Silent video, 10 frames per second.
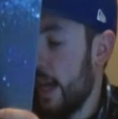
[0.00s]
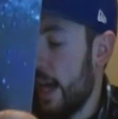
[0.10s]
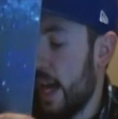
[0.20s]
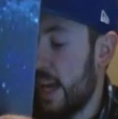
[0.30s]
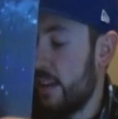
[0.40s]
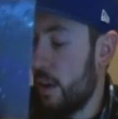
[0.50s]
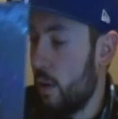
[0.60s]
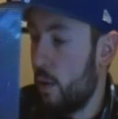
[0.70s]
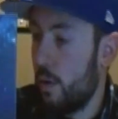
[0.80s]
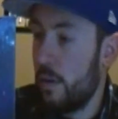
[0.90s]
And
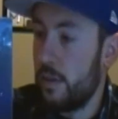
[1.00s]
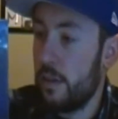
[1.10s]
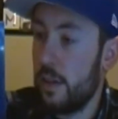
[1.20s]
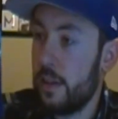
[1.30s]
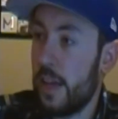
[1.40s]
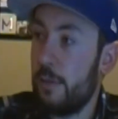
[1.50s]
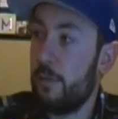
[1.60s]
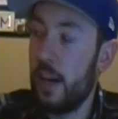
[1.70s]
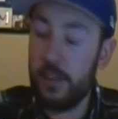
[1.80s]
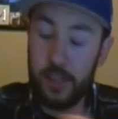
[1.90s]
they
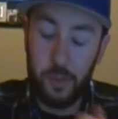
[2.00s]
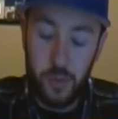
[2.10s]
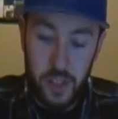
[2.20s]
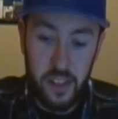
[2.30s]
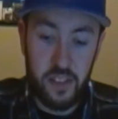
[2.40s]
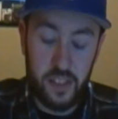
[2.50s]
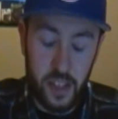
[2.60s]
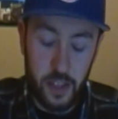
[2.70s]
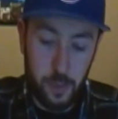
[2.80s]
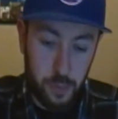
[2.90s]
finally
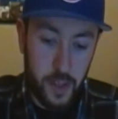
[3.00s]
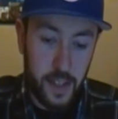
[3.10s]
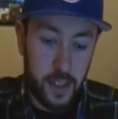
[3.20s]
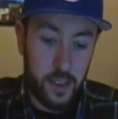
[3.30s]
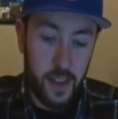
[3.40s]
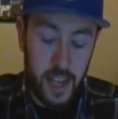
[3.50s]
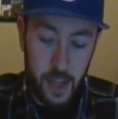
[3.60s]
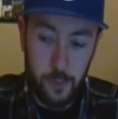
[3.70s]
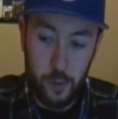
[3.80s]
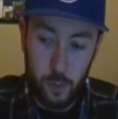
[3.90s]
released and completed
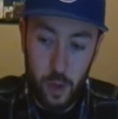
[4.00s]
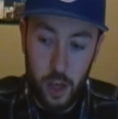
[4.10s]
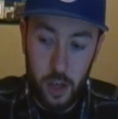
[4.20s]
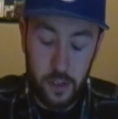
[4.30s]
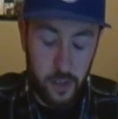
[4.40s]
AM2R,